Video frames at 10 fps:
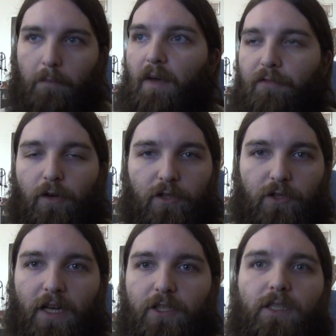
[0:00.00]
My
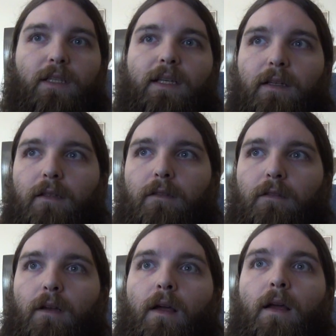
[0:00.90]
frustration
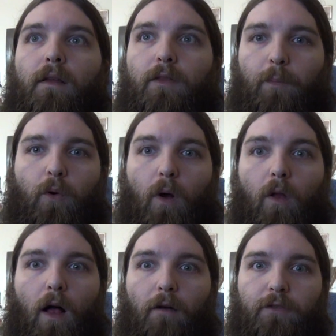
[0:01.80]
is, the
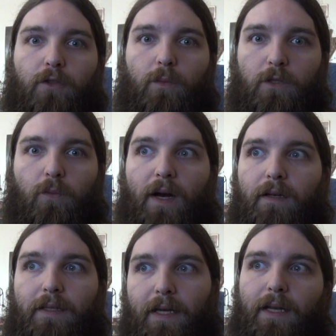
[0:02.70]
parole officer was ready
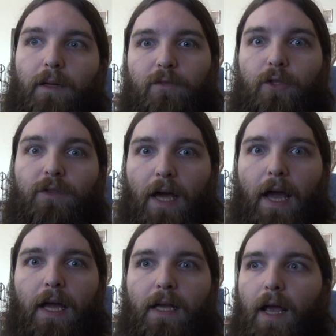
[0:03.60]
to get him
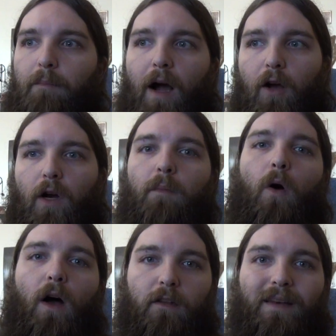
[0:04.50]
today, and my
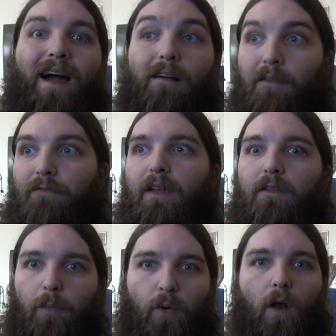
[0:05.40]
grandma has now convinced
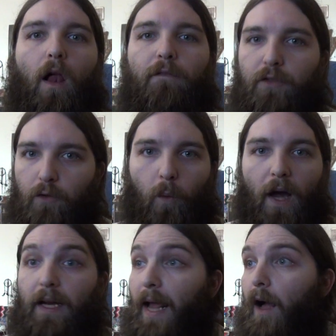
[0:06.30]
the parole officer to
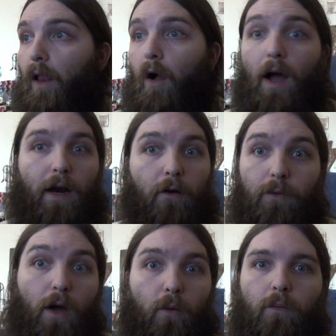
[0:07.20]
wait. How long, I don't
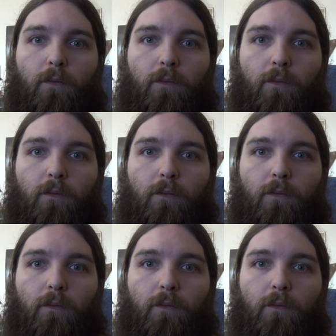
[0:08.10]
know.